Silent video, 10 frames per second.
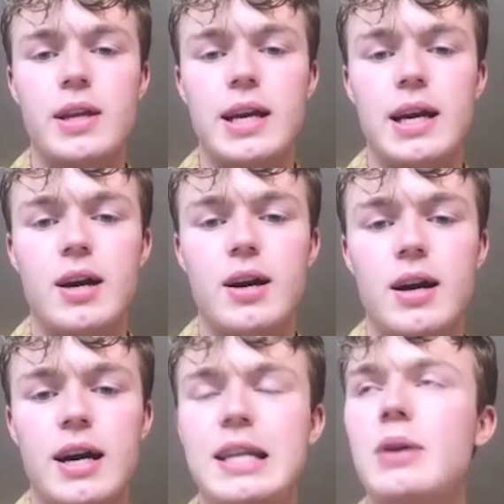
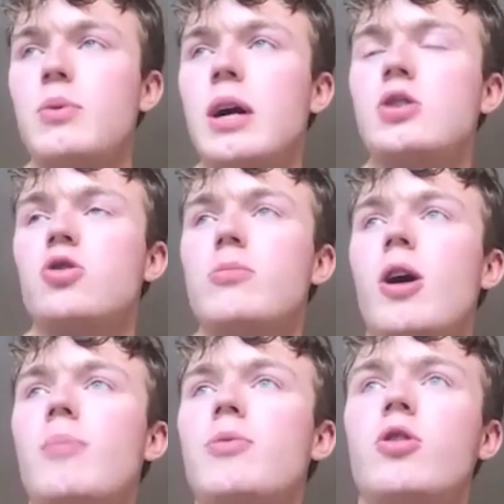I saw him
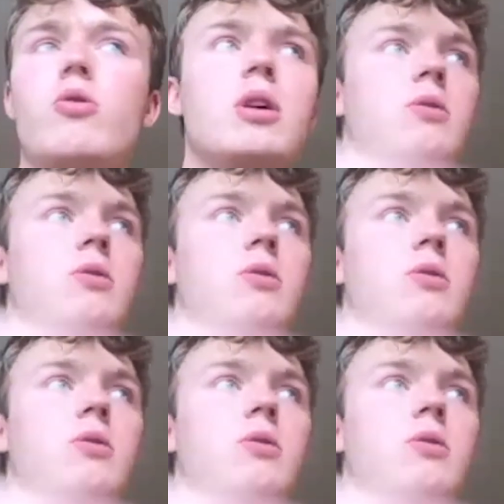up the creek,